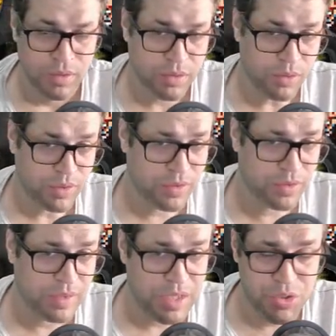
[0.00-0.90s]
So, this
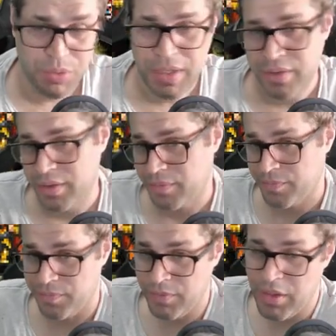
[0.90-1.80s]
is stage 20.
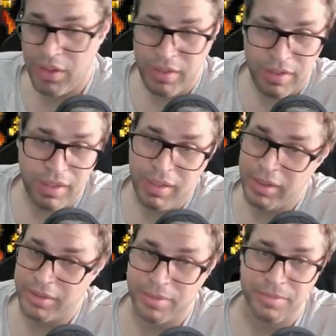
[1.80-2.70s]
Not that
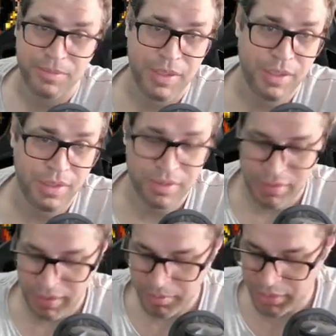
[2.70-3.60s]
hard. And
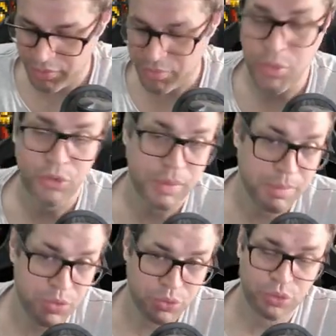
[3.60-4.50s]
I believe most
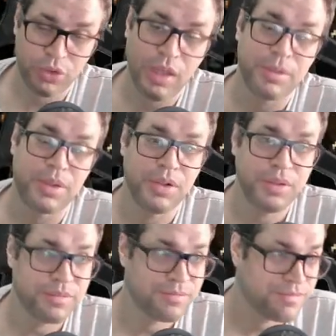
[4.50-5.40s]
people should stop
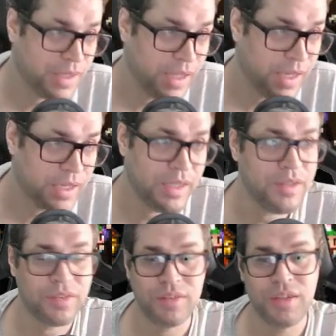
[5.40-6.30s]
here. I
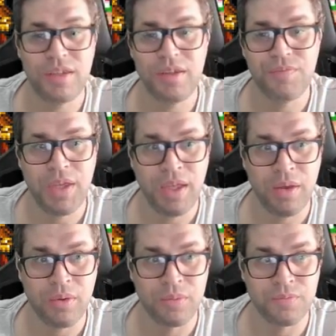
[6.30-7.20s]
can see
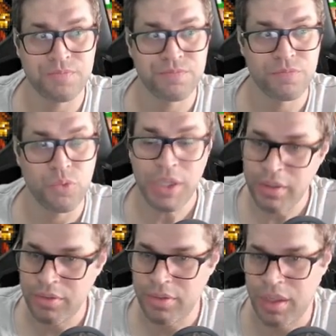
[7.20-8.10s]
uh,
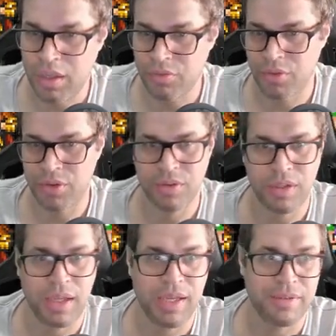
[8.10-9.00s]
win after
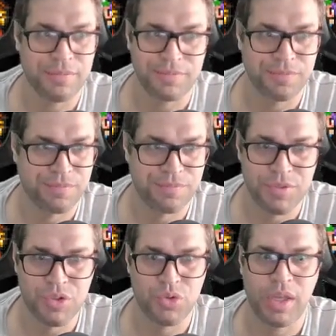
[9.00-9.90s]
I
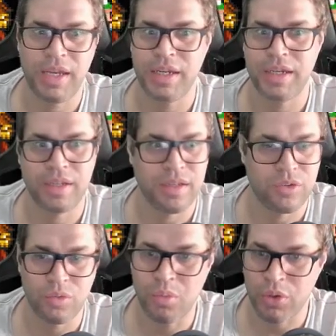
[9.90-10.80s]
try uh, some